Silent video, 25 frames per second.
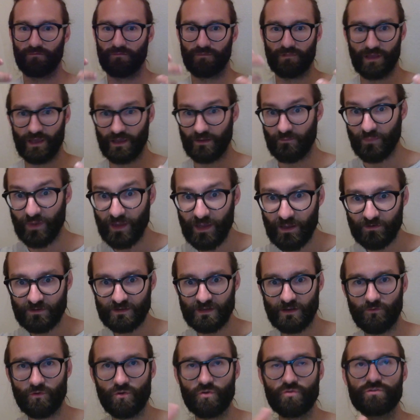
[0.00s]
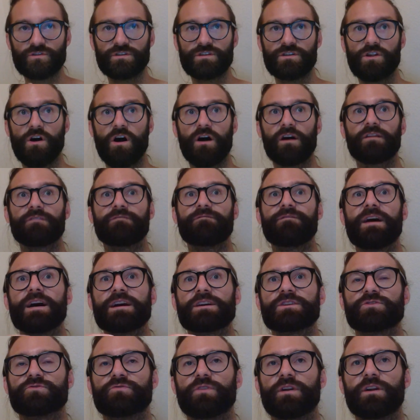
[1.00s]
like me or someone who's not a
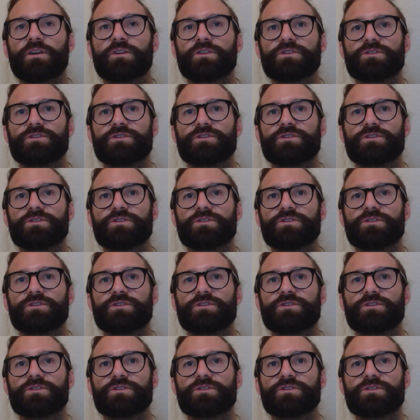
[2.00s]
fast runner,